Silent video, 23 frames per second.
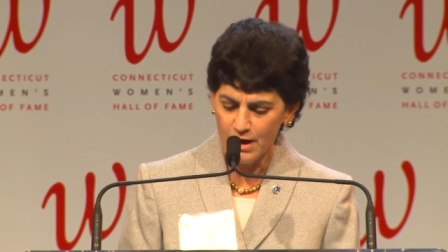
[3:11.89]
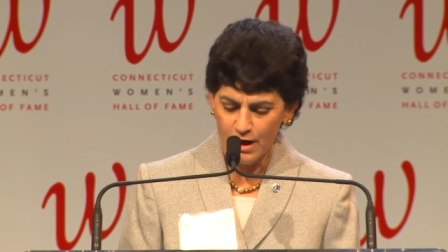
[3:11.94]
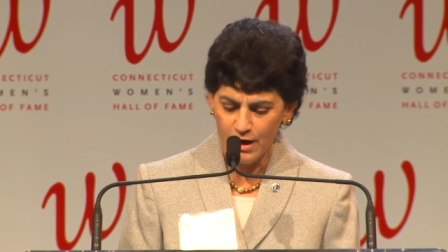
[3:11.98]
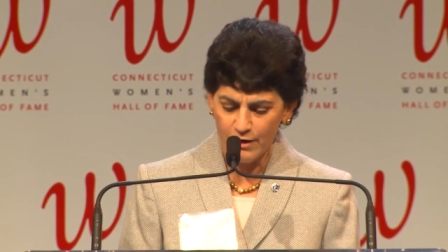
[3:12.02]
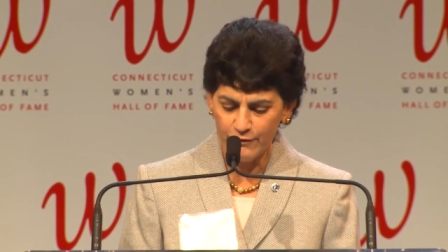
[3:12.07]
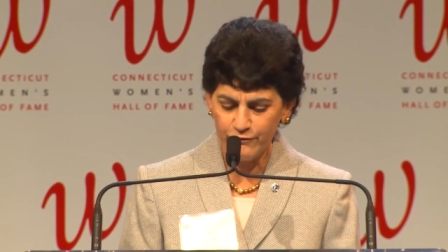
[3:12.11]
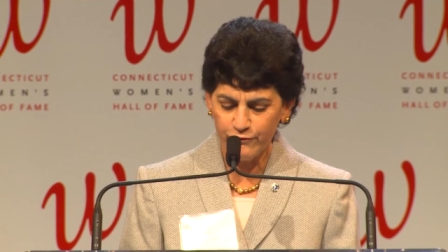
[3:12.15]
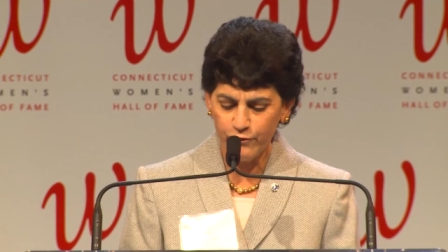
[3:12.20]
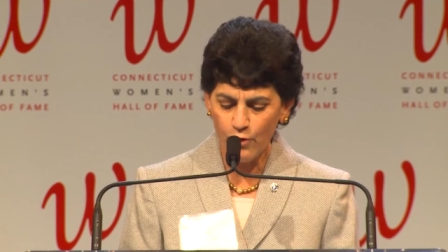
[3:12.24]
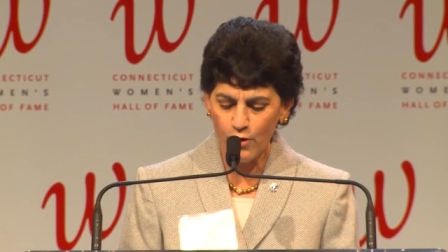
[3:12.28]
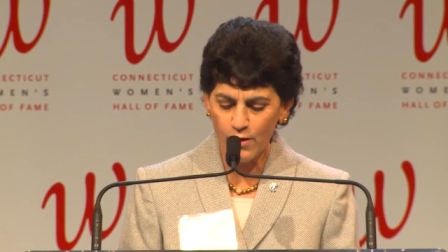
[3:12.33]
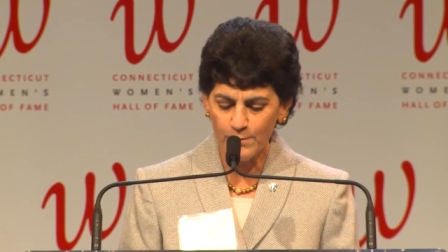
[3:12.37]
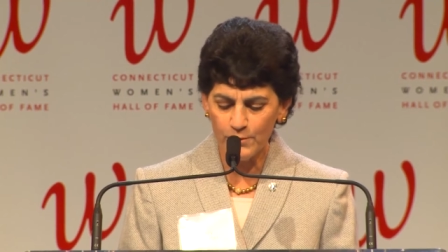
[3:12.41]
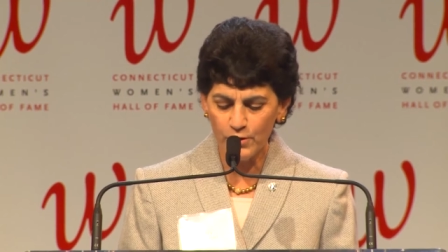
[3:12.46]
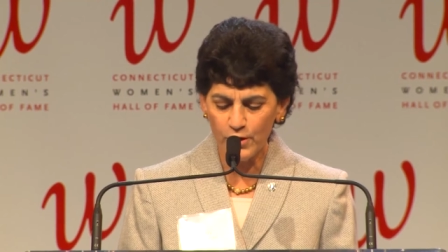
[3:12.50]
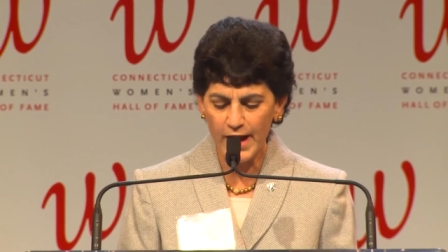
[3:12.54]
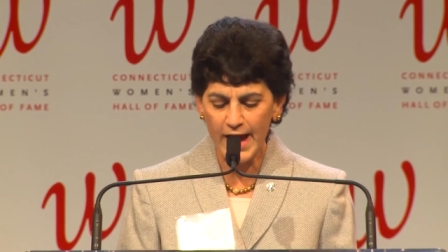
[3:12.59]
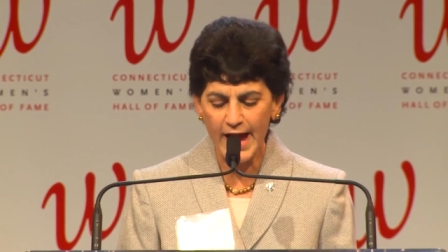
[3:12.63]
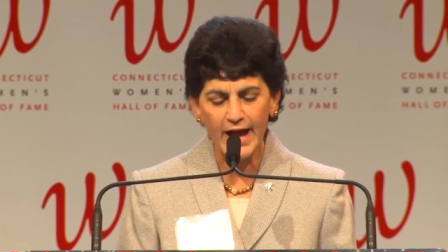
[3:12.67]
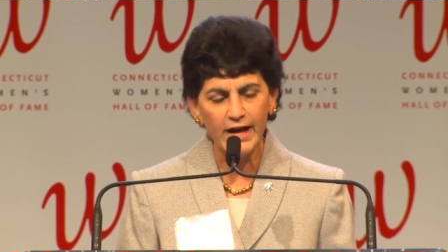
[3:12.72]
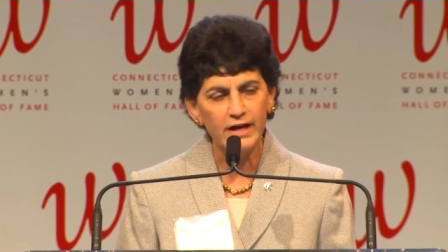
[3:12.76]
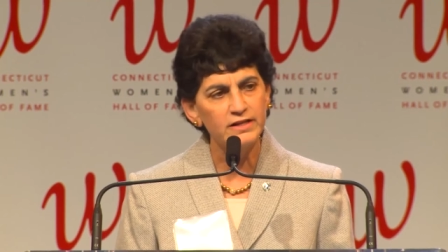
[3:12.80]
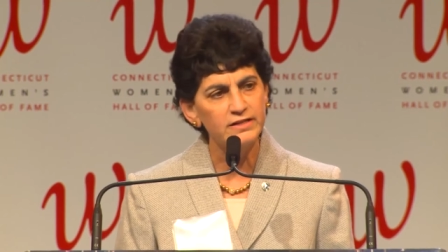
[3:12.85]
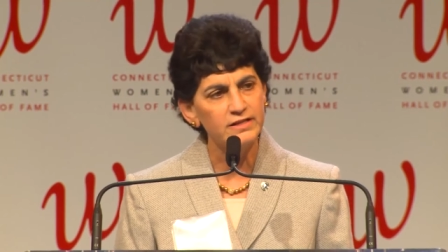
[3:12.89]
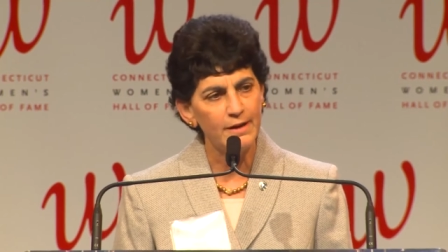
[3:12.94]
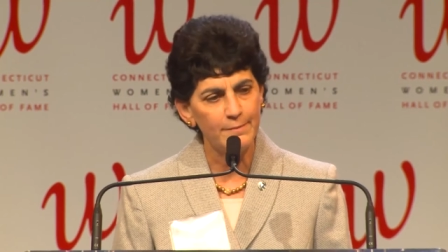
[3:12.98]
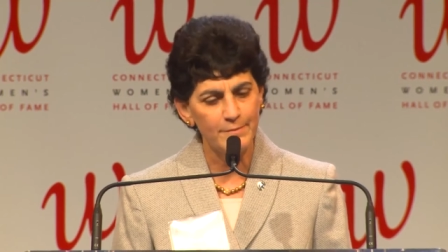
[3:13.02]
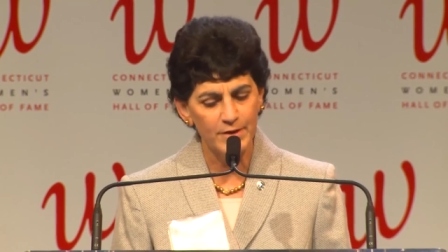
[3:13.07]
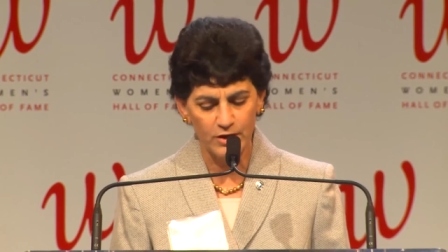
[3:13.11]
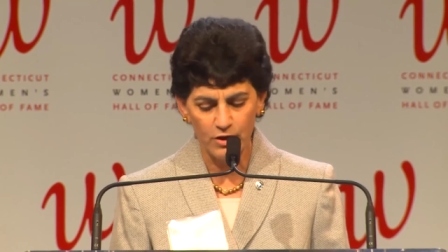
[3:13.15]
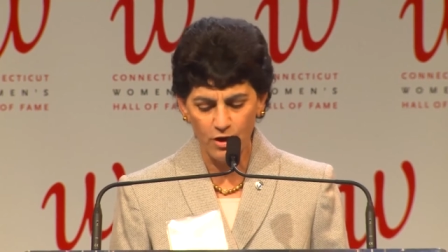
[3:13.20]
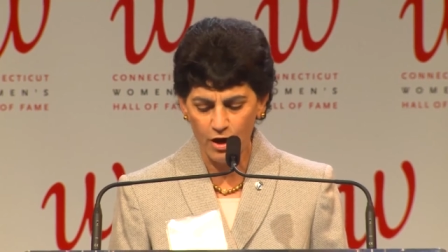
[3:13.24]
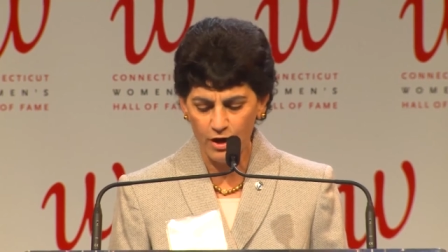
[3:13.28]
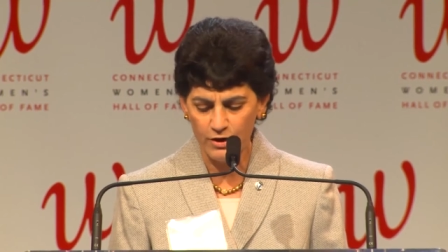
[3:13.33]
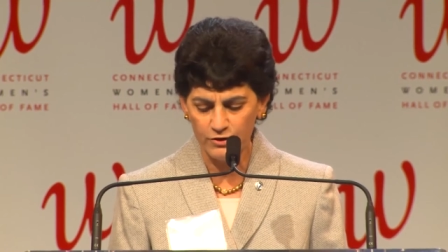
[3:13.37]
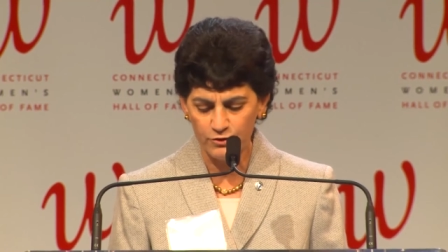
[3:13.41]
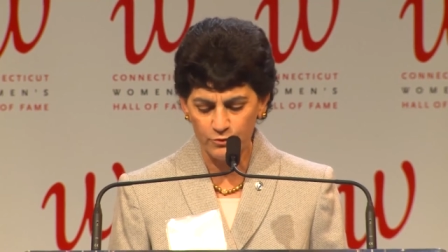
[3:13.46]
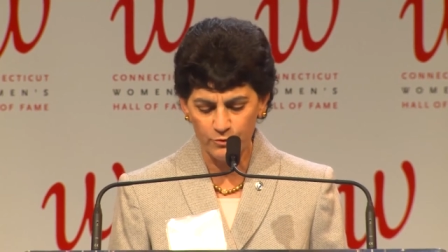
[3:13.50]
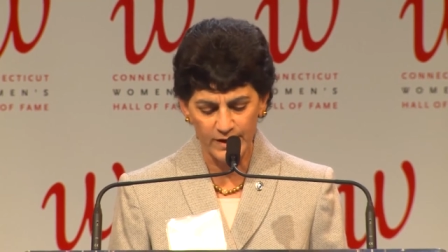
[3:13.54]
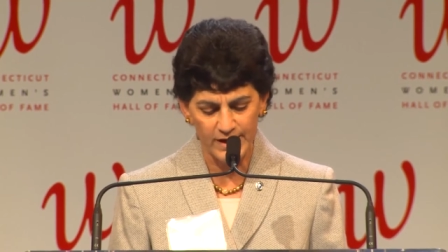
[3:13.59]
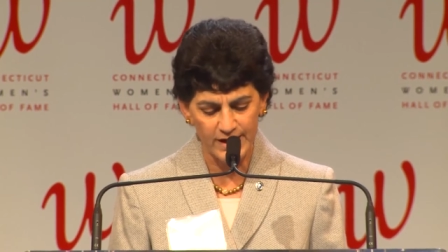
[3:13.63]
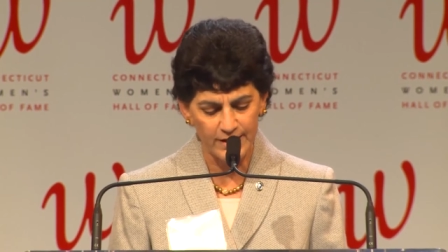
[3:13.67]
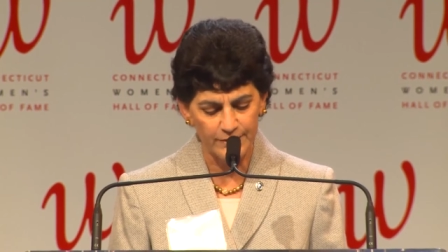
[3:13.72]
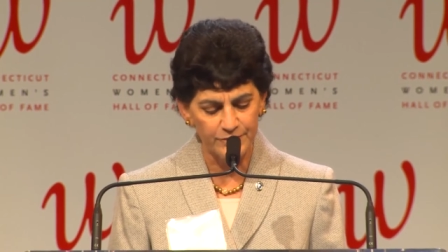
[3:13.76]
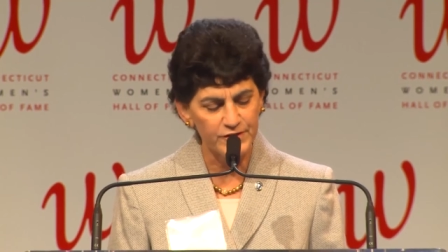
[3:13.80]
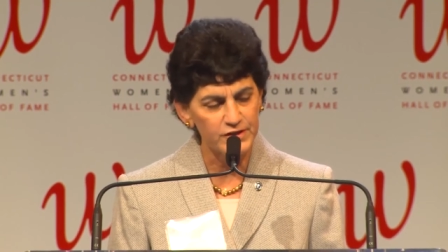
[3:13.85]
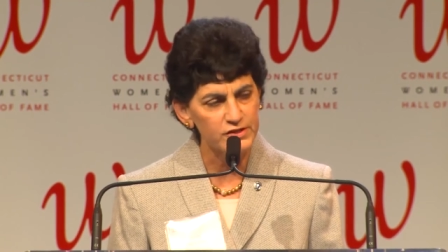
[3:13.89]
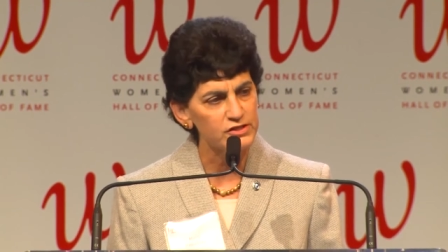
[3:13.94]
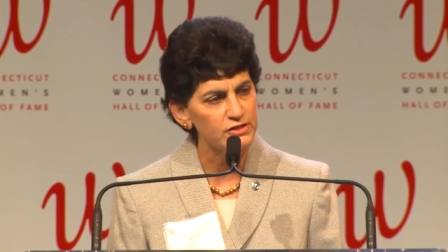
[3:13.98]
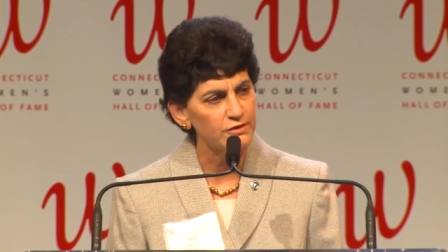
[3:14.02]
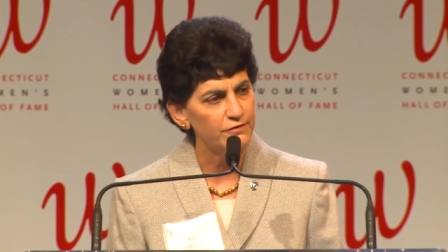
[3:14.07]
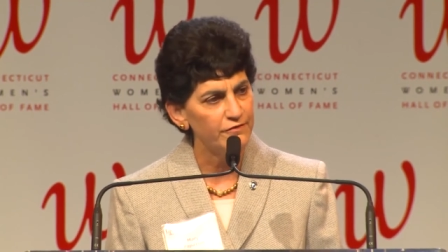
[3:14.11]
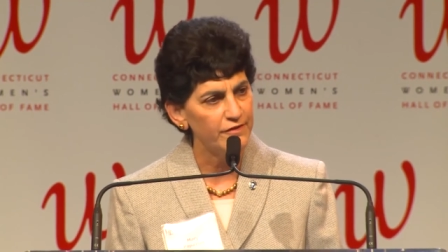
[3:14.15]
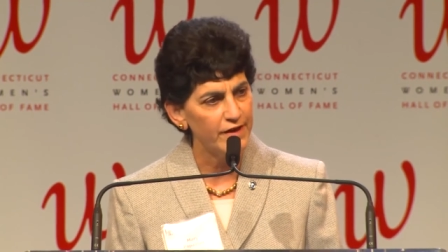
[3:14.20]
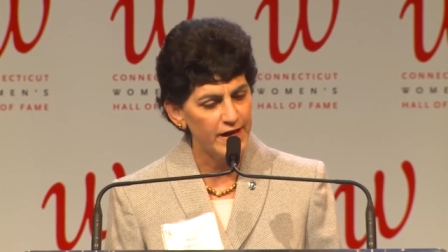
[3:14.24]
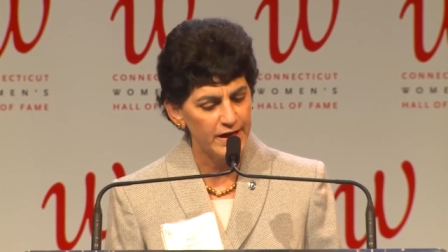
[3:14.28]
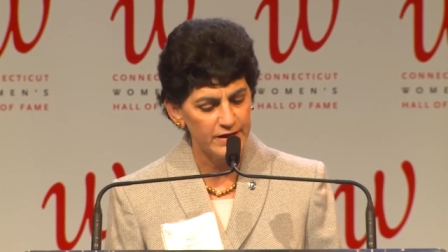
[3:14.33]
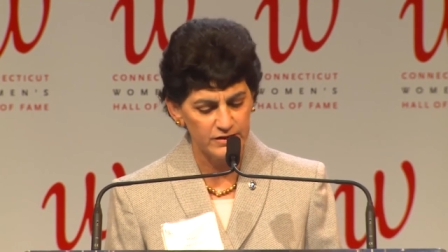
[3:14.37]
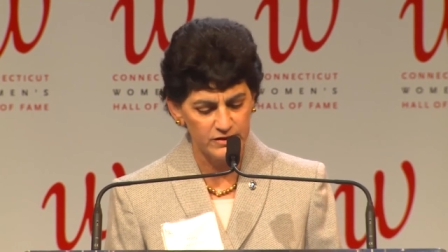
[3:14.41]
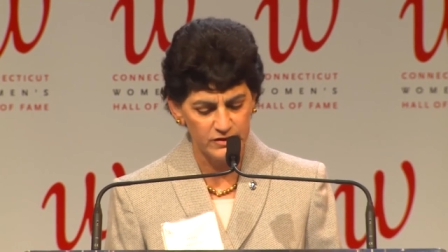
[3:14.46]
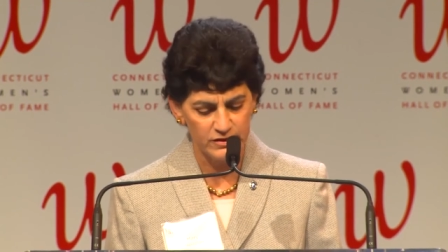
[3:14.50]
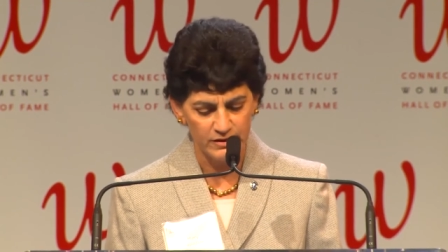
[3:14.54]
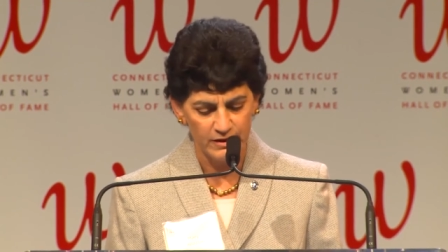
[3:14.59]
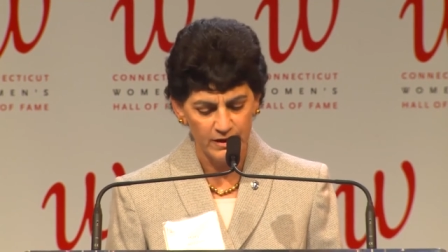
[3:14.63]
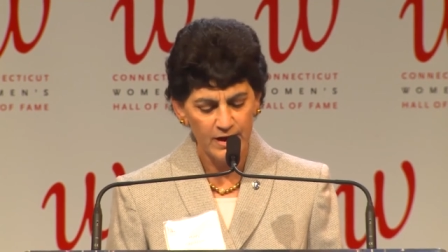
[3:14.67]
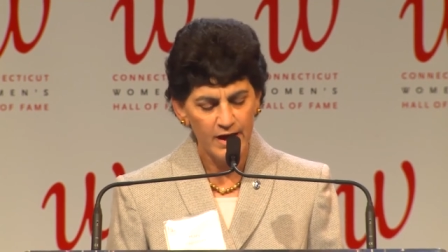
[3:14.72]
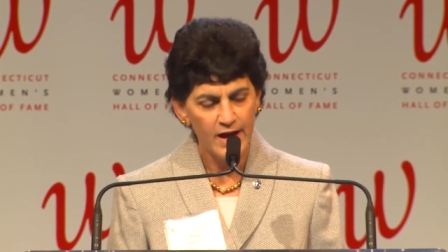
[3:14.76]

a former academic honoree at this event